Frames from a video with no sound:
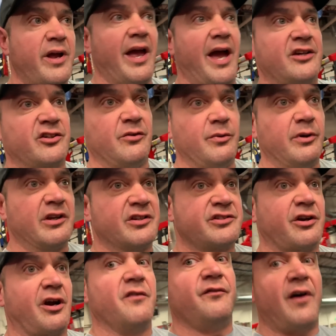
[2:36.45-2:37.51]
we actually really
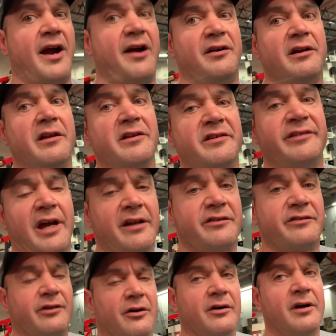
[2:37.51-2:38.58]
start firing into the set.
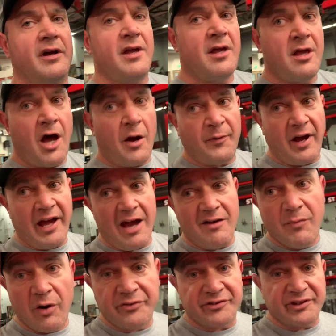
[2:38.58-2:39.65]
So I'll probably
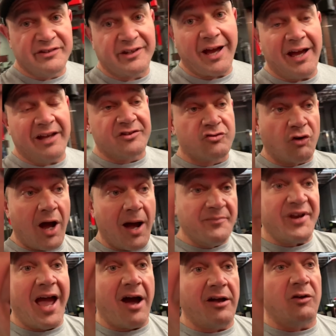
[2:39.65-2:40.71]
have most of these guys
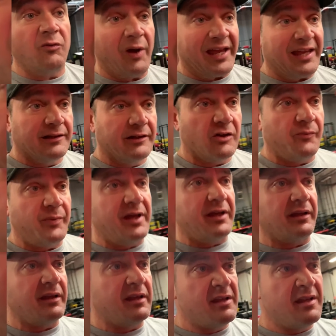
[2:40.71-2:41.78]
drop down and weight a little
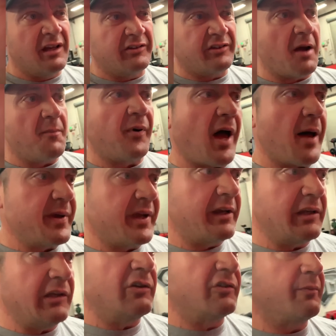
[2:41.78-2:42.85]
bit, because I'm probably going
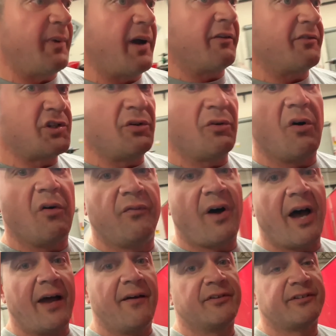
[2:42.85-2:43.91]
to use about two oh
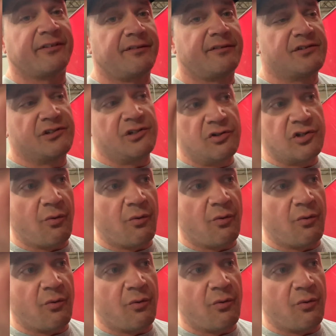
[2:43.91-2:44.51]
five, two